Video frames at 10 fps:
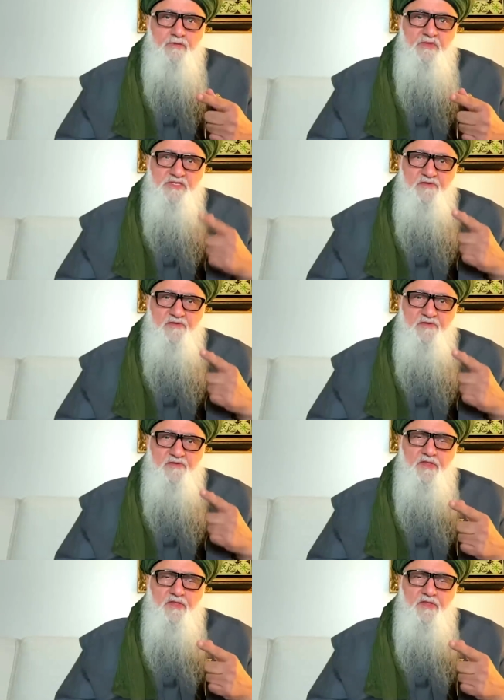Means the
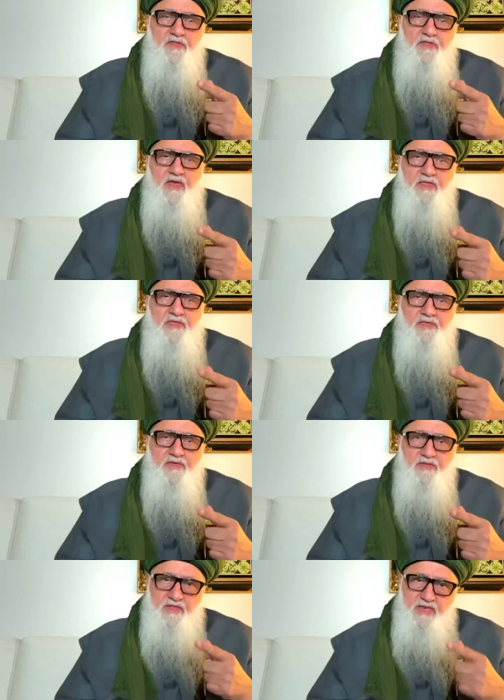father of faith
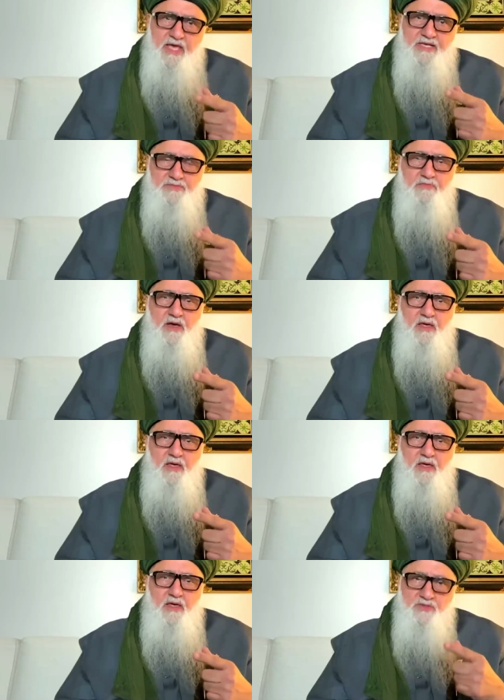in the next
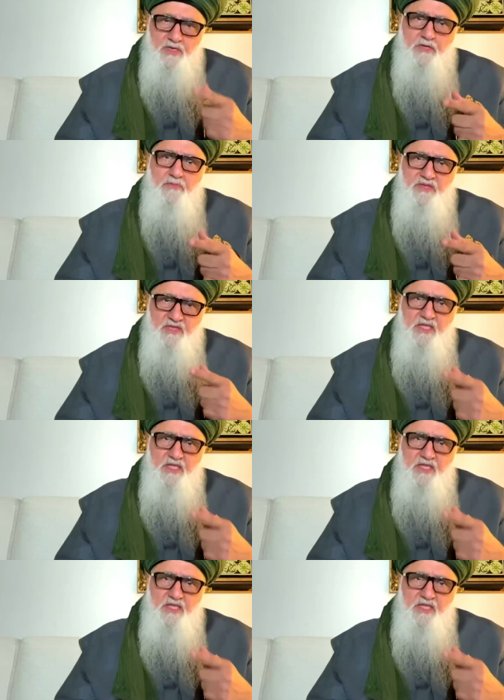month is going to be
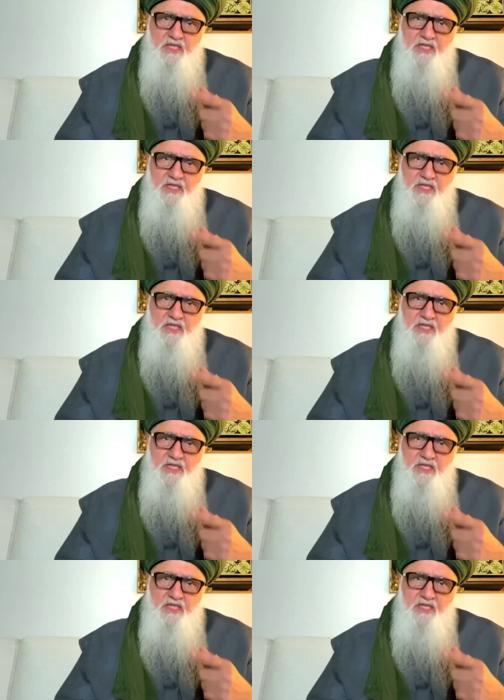teaching us, Sayyidina
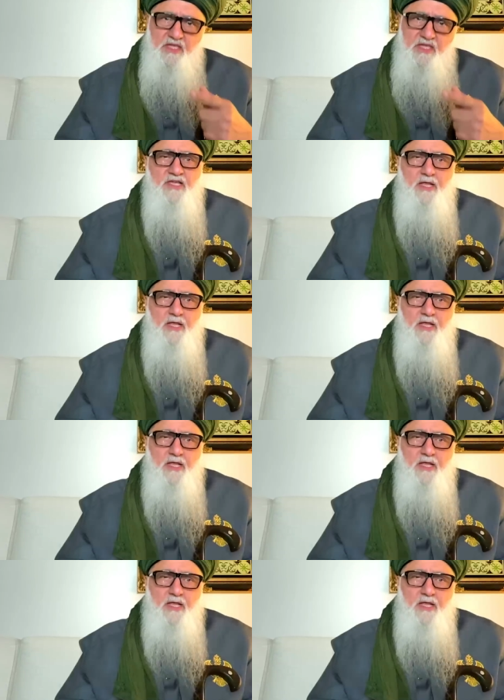Ibrahim,